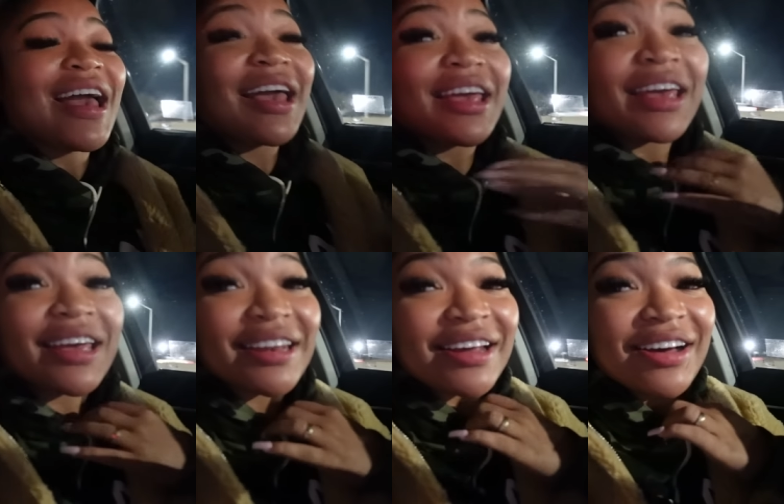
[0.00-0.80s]

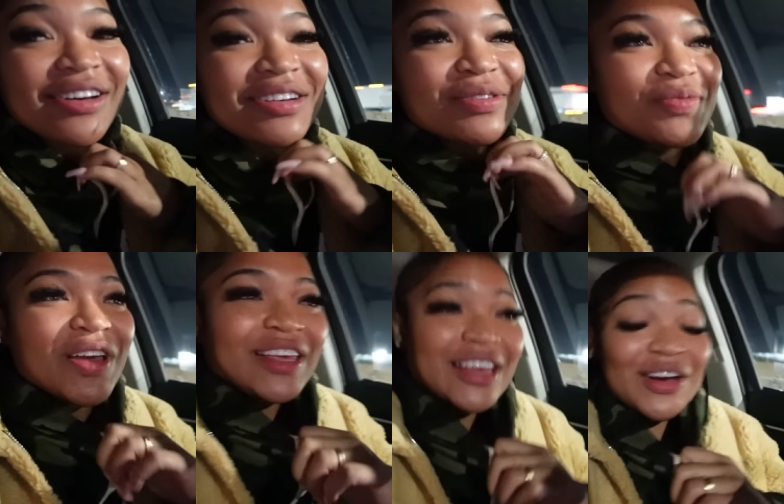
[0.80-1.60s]
and um
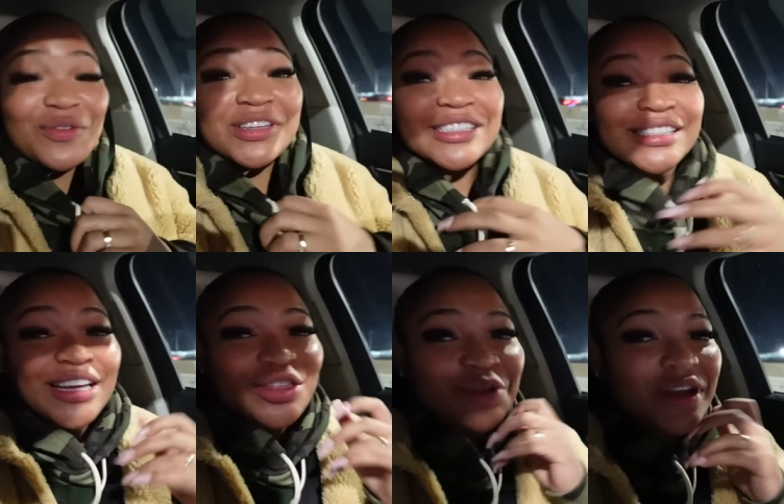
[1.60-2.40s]
yeah we just
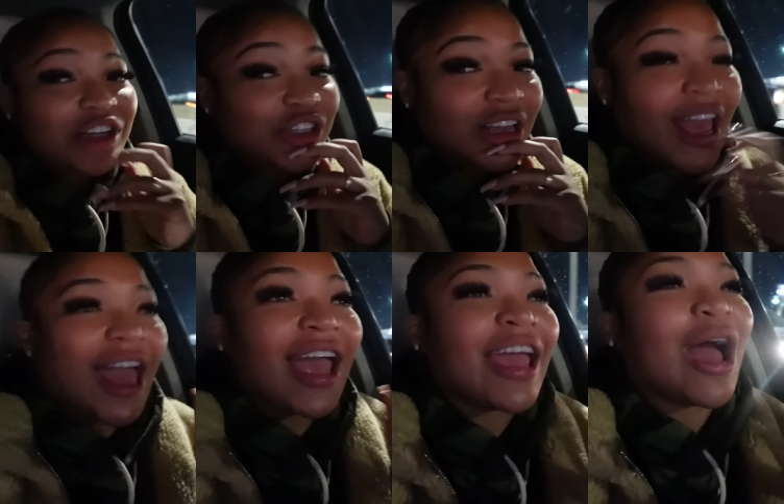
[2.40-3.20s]
hit
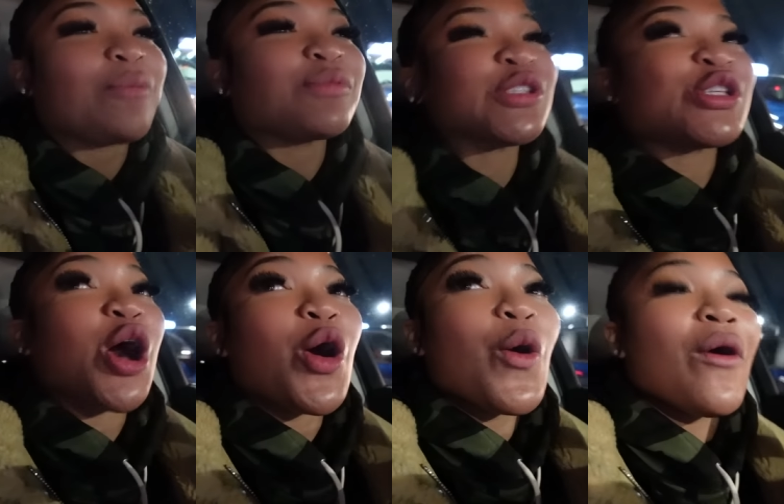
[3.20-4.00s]
300k i'm
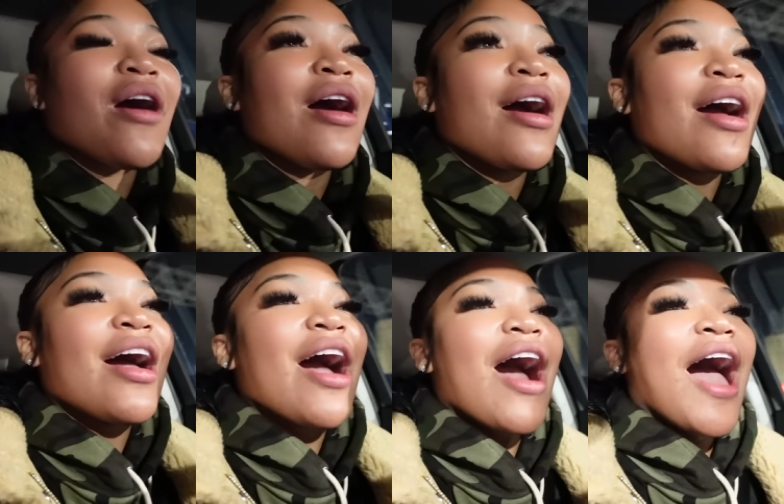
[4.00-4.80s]
so
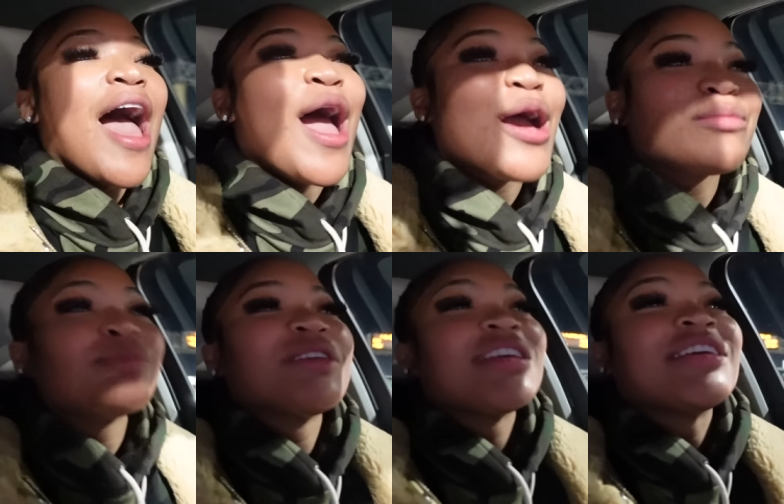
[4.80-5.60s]

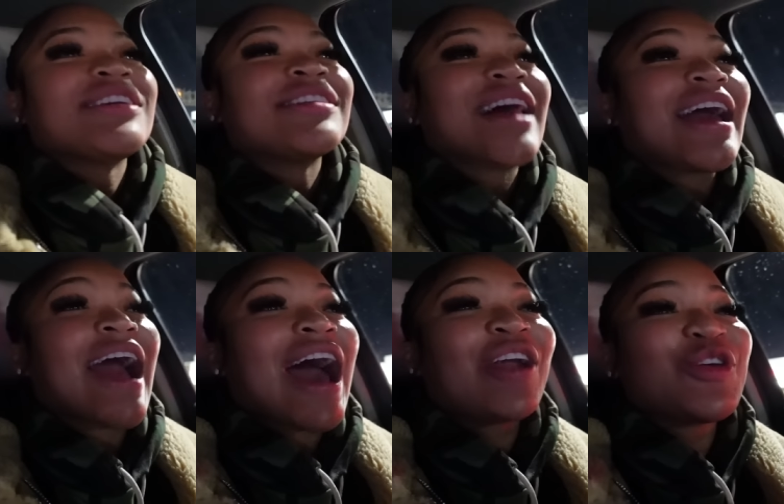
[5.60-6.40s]
happy like
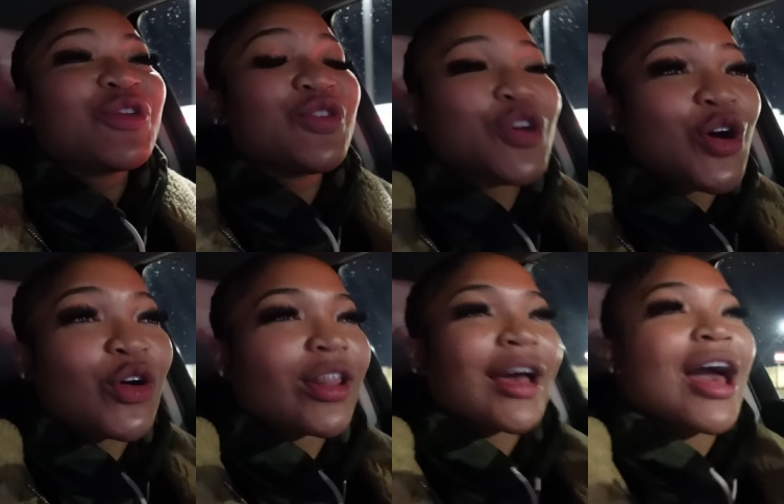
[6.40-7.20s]
i don't
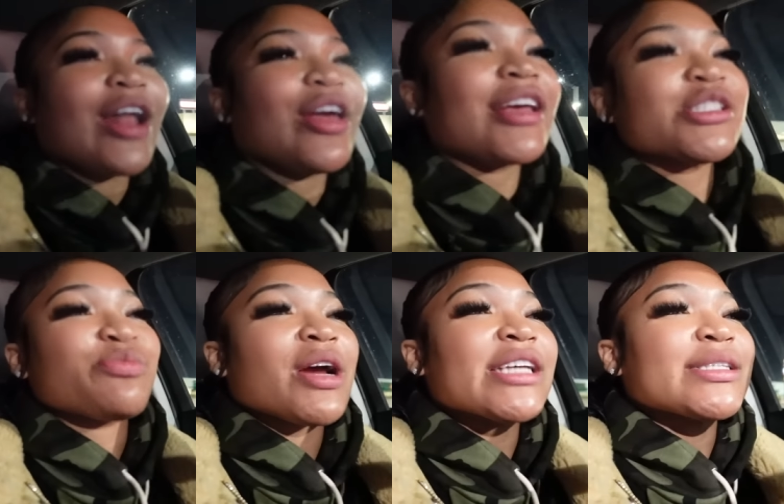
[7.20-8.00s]
know like how to
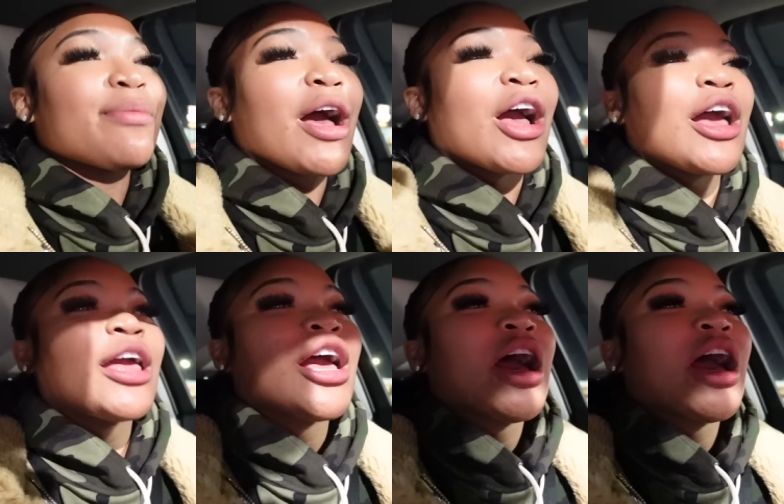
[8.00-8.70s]
express my